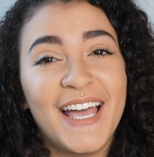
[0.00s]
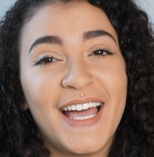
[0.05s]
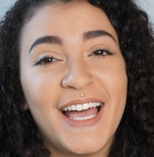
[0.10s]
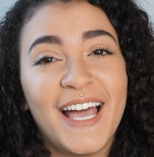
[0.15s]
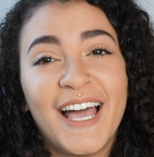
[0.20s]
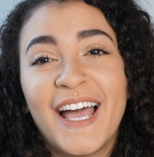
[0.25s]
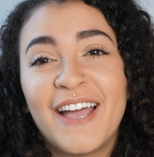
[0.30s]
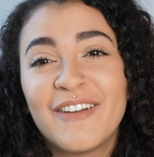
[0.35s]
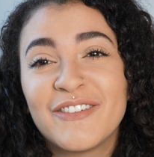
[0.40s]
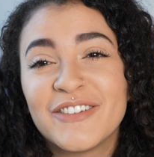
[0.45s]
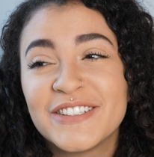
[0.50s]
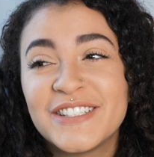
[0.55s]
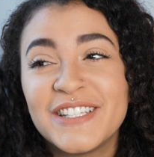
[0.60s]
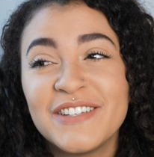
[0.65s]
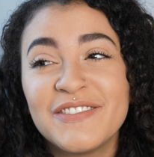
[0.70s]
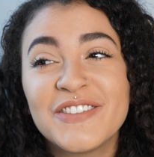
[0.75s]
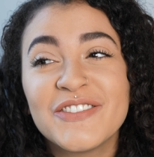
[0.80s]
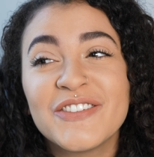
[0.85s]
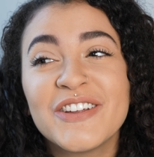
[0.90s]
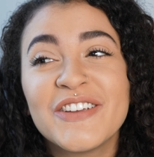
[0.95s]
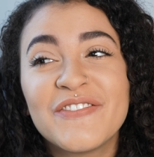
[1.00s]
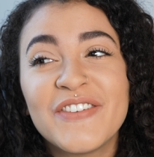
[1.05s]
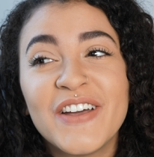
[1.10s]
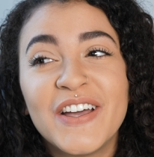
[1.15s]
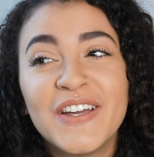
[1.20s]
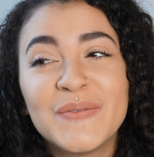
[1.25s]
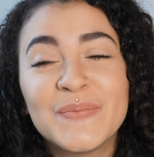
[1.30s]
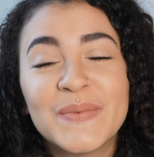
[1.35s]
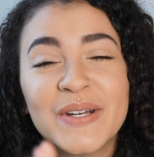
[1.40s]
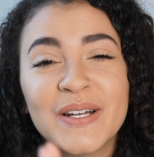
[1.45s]
I received the
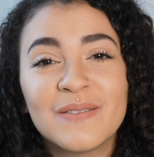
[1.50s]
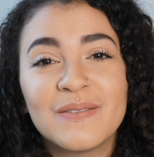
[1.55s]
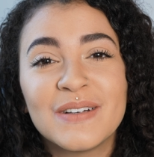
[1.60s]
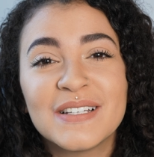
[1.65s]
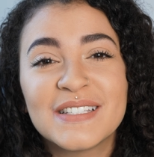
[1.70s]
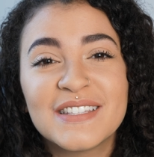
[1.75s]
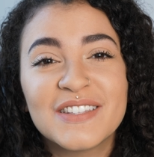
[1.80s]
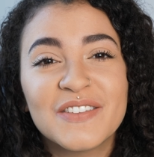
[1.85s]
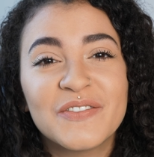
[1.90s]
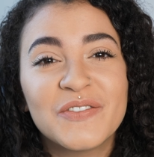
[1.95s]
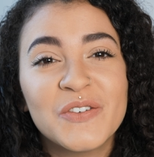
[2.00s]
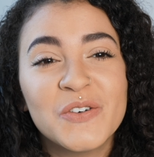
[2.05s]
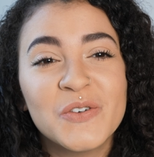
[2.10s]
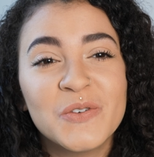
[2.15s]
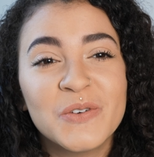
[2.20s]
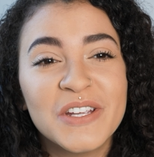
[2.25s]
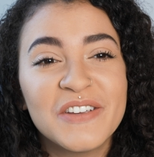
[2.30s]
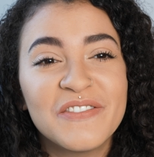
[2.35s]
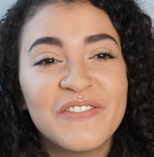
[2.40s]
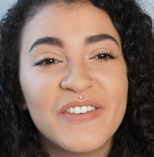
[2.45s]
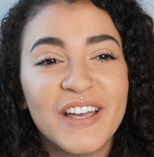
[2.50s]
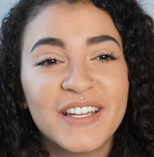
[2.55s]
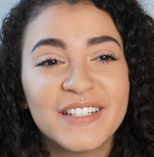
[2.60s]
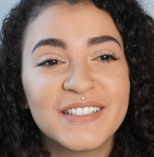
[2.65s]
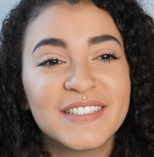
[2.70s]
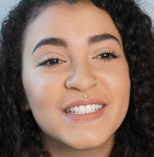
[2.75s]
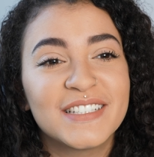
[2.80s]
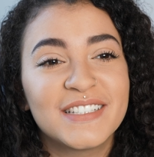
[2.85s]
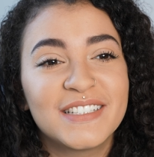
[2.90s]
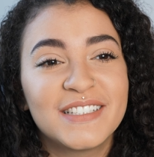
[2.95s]
refund, but it wasn't the full
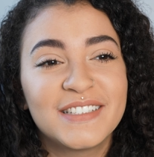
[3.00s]
refund.